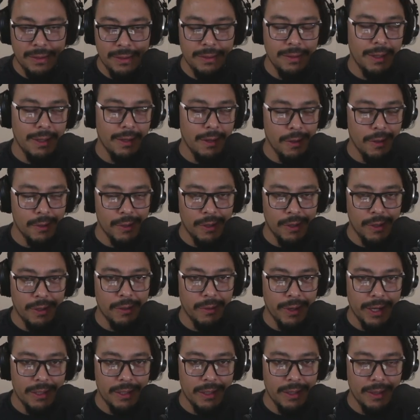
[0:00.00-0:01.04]
I know those aren't the
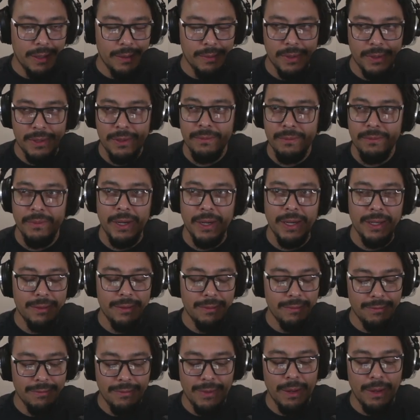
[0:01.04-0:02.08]
right terms, but
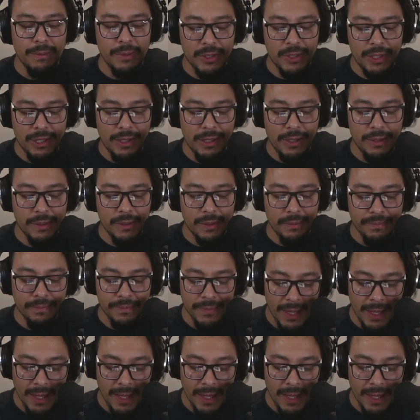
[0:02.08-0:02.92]
I'm just going to use them.